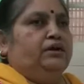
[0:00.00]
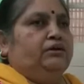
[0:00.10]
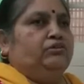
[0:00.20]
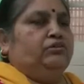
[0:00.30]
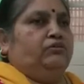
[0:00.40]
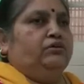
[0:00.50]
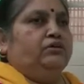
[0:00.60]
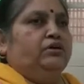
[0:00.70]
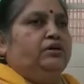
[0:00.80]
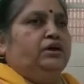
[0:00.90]

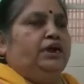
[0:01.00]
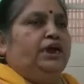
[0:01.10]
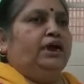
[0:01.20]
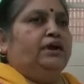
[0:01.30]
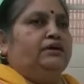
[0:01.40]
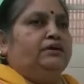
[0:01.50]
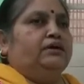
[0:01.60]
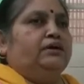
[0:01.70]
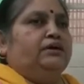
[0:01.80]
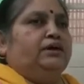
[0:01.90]
So here
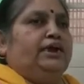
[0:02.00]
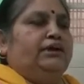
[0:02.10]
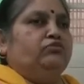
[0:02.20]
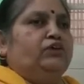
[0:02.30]
each